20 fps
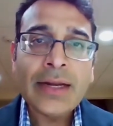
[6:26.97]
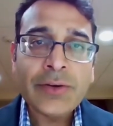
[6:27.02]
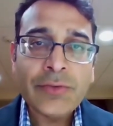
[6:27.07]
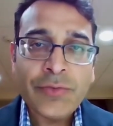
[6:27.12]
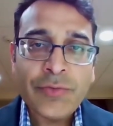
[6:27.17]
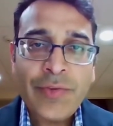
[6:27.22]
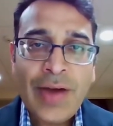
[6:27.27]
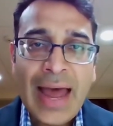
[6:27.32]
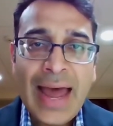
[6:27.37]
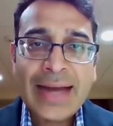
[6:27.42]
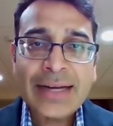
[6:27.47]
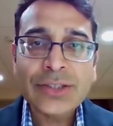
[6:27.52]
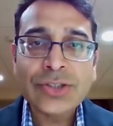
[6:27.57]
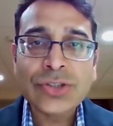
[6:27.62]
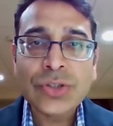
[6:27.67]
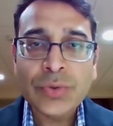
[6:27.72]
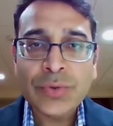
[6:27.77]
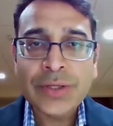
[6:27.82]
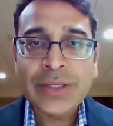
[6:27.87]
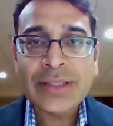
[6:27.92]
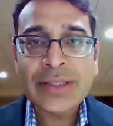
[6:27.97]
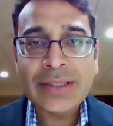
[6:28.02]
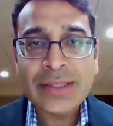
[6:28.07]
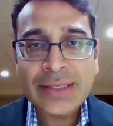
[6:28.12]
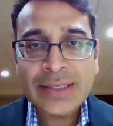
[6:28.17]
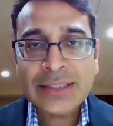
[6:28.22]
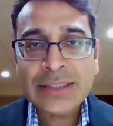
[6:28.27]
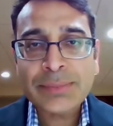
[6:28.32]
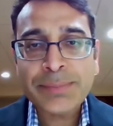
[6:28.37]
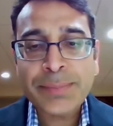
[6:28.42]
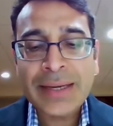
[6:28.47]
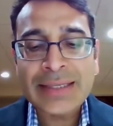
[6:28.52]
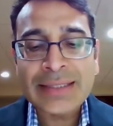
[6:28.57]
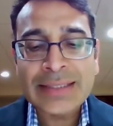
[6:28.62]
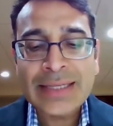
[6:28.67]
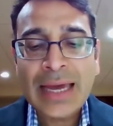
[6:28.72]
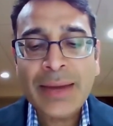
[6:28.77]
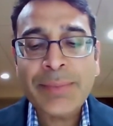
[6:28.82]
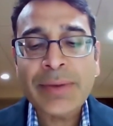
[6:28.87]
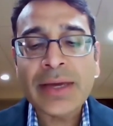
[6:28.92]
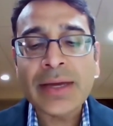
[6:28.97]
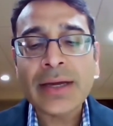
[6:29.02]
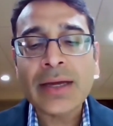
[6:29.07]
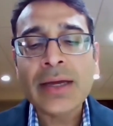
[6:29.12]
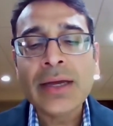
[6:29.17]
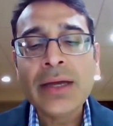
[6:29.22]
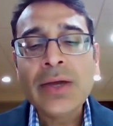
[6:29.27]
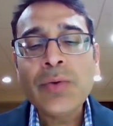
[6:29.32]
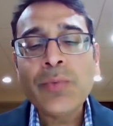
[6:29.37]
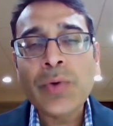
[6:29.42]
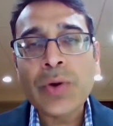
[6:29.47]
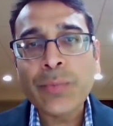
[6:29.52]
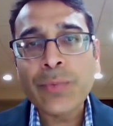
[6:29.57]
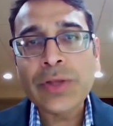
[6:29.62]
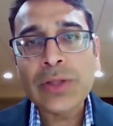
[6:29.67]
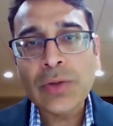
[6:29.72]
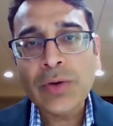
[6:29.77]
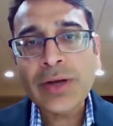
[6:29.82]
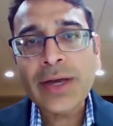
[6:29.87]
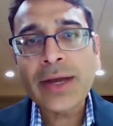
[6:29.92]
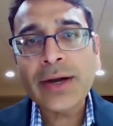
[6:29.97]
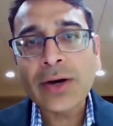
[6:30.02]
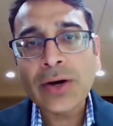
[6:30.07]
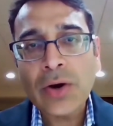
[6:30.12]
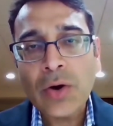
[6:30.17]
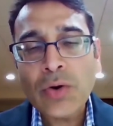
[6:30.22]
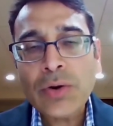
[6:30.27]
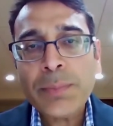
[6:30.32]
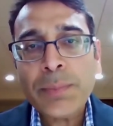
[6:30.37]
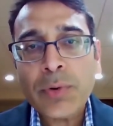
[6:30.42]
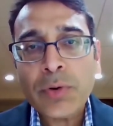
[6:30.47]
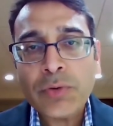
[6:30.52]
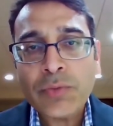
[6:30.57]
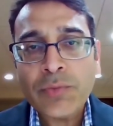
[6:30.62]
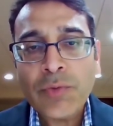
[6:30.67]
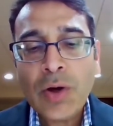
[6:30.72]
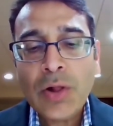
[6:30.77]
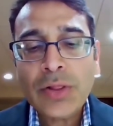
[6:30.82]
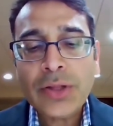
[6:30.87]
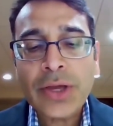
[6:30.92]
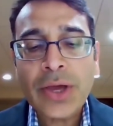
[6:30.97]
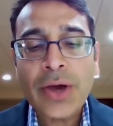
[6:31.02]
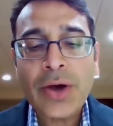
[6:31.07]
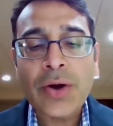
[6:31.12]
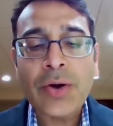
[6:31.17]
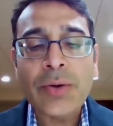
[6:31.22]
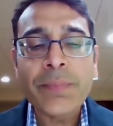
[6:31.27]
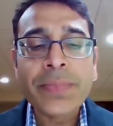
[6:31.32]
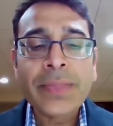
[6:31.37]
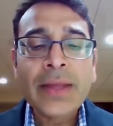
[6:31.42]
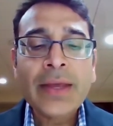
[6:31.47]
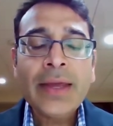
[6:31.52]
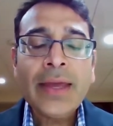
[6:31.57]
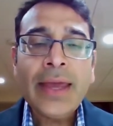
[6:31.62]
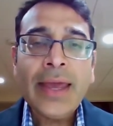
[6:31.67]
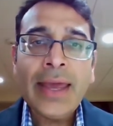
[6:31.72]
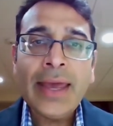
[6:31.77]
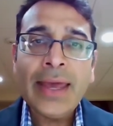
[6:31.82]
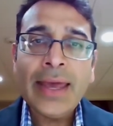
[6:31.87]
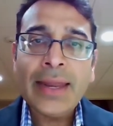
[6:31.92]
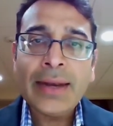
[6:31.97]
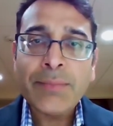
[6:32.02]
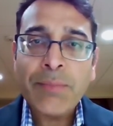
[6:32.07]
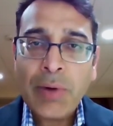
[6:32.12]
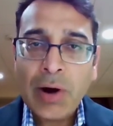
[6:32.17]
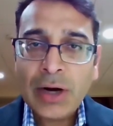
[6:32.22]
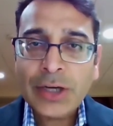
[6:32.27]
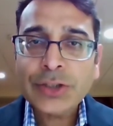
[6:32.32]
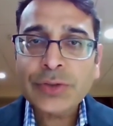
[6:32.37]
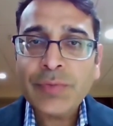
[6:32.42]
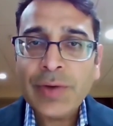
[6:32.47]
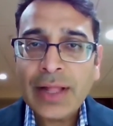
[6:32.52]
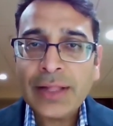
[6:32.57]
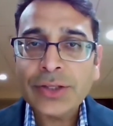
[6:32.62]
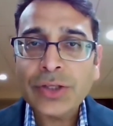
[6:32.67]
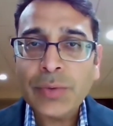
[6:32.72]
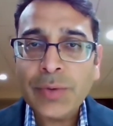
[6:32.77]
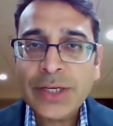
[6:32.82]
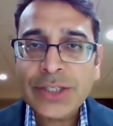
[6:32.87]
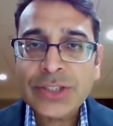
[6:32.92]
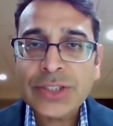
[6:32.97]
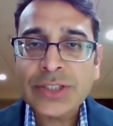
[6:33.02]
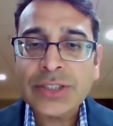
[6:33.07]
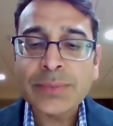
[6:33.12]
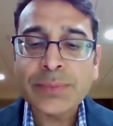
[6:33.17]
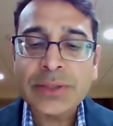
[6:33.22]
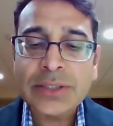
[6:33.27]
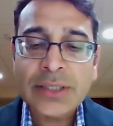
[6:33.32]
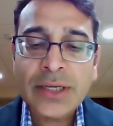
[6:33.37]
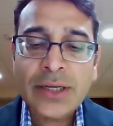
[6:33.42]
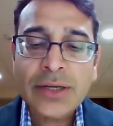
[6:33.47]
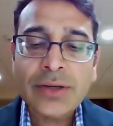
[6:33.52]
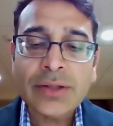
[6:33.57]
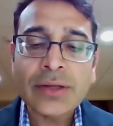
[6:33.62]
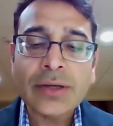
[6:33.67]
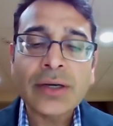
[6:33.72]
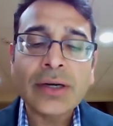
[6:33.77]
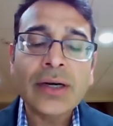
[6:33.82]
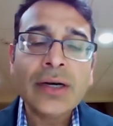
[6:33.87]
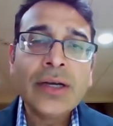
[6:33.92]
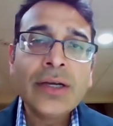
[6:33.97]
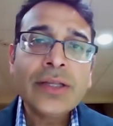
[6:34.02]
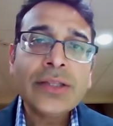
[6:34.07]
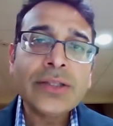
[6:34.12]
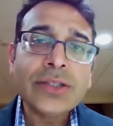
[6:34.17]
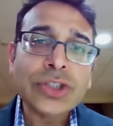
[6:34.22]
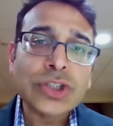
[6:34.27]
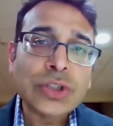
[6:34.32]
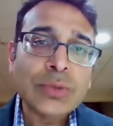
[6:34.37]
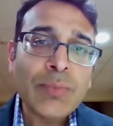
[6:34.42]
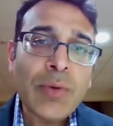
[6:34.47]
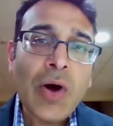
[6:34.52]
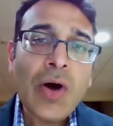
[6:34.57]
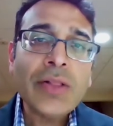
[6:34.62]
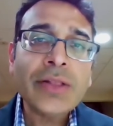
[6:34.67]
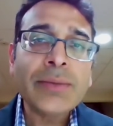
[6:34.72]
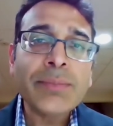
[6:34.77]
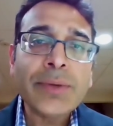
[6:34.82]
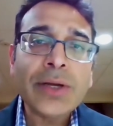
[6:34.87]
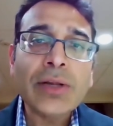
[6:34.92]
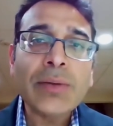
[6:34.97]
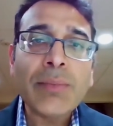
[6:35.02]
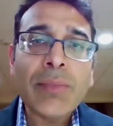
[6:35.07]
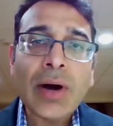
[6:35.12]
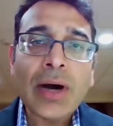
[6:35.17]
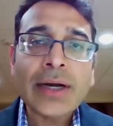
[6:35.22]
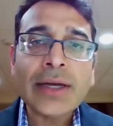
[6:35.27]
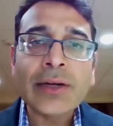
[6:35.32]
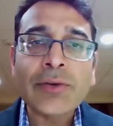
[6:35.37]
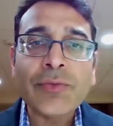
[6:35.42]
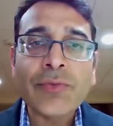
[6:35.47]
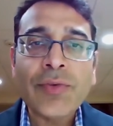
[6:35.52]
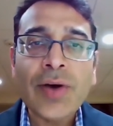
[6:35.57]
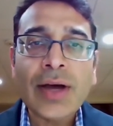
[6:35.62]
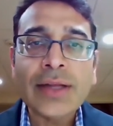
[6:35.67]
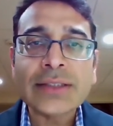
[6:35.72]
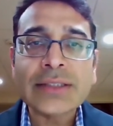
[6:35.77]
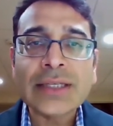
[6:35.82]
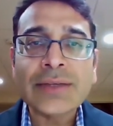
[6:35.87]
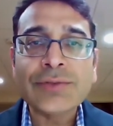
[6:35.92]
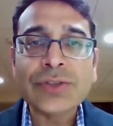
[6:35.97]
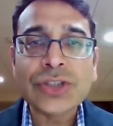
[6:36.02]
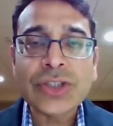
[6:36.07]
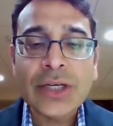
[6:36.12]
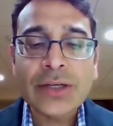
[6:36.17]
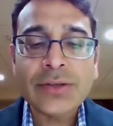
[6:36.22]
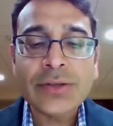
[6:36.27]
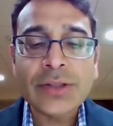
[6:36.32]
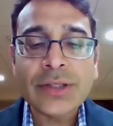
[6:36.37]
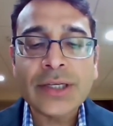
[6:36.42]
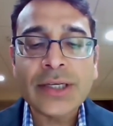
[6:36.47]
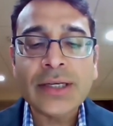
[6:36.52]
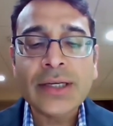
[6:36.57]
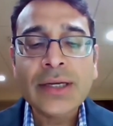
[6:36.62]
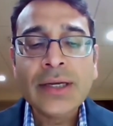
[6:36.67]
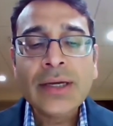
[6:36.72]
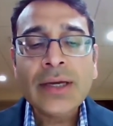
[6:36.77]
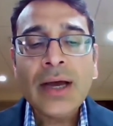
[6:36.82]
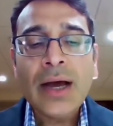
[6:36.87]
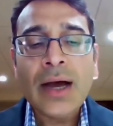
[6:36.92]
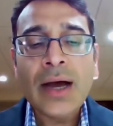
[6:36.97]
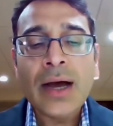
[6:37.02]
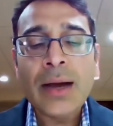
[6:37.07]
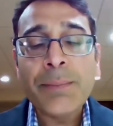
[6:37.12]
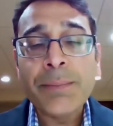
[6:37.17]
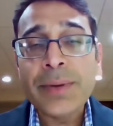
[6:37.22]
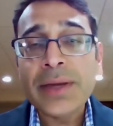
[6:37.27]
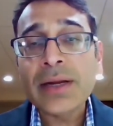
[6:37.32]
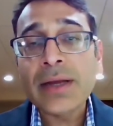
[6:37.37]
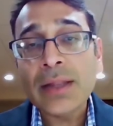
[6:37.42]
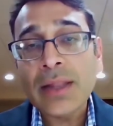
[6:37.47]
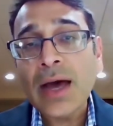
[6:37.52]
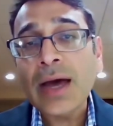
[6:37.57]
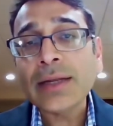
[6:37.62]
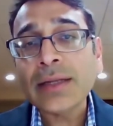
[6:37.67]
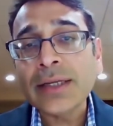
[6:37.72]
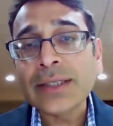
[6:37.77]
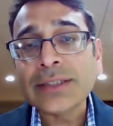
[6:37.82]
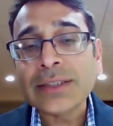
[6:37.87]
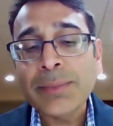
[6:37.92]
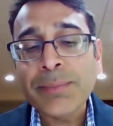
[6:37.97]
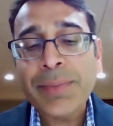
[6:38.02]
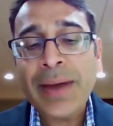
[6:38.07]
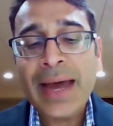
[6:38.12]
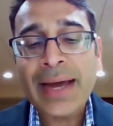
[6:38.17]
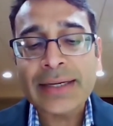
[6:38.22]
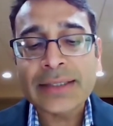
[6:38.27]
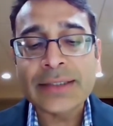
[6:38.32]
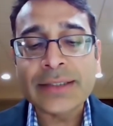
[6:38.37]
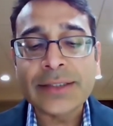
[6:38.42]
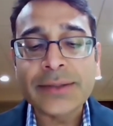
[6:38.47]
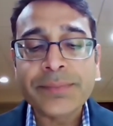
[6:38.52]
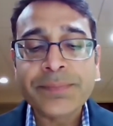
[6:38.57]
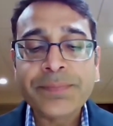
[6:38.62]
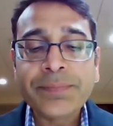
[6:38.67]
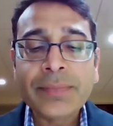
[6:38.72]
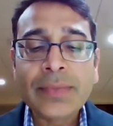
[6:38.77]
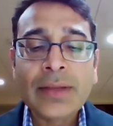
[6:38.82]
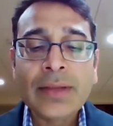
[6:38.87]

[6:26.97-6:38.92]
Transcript: And in fact, during this pandemic, when we look at our own portfolio and March valuations in particular, the small and middle market funds have generally been a lot less impacted.